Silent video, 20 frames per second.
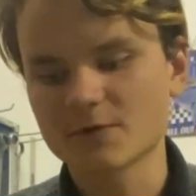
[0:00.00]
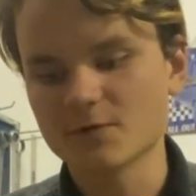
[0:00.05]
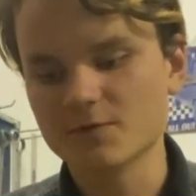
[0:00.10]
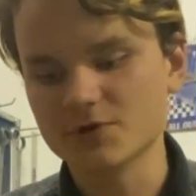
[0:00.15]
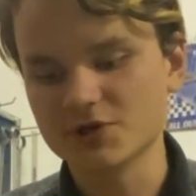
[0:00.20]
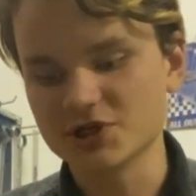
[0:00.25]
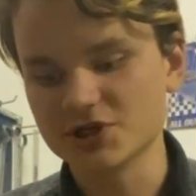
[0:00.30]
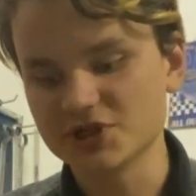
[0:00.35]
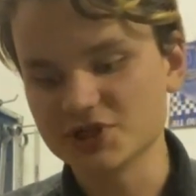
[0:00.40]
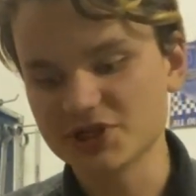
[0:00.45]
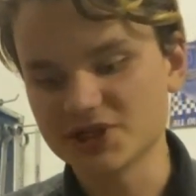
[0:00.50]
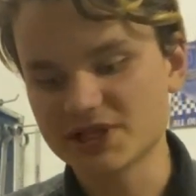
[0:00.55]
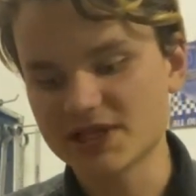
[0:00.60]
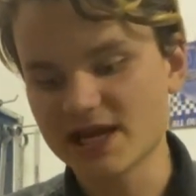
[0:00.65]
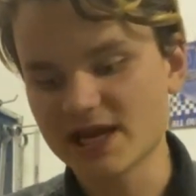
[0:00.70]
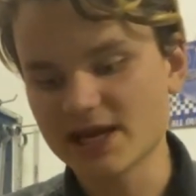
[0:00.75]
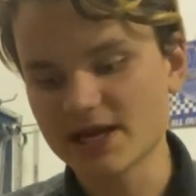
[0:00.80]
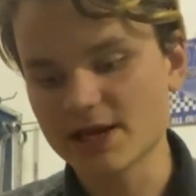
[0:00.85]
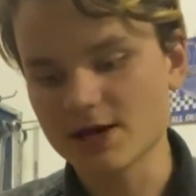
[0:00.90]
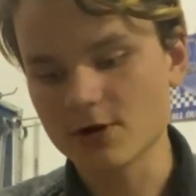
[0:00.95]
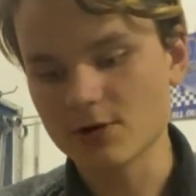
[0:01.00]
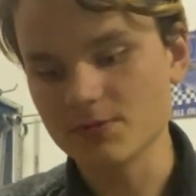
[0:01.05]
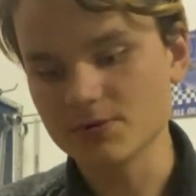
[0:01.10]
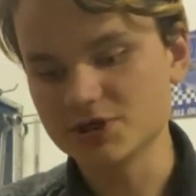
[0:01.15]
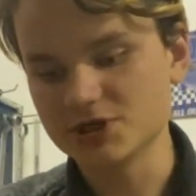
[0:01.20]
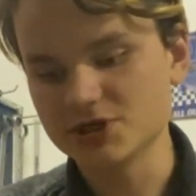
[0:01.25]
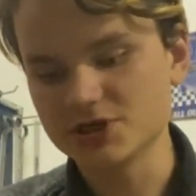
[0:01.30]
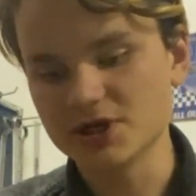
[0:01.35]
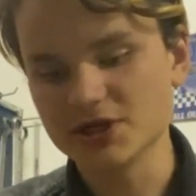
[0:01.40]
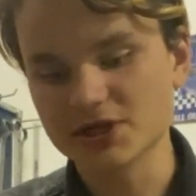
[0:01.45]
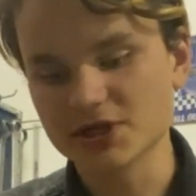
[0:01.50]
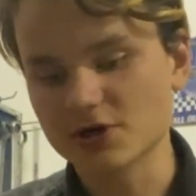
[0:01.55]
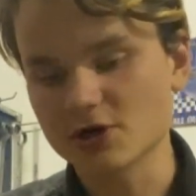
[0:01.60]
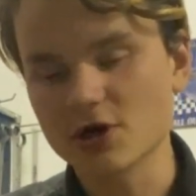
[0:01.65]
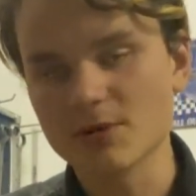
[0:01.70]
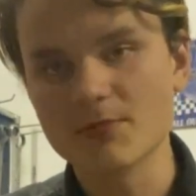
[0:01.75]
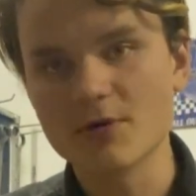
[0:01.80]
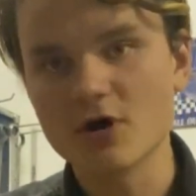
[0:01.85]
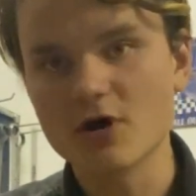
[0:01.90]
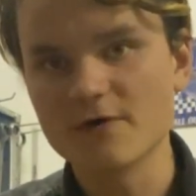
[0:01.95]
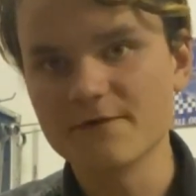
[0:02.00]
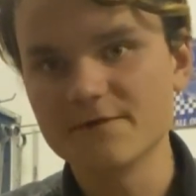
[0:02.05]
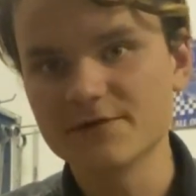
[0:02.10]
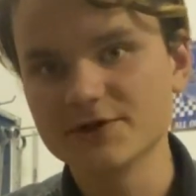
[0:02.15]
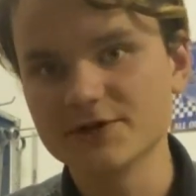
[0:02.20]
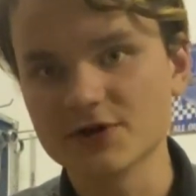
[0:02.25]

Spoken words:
which I just stayed here, which doesn't come off.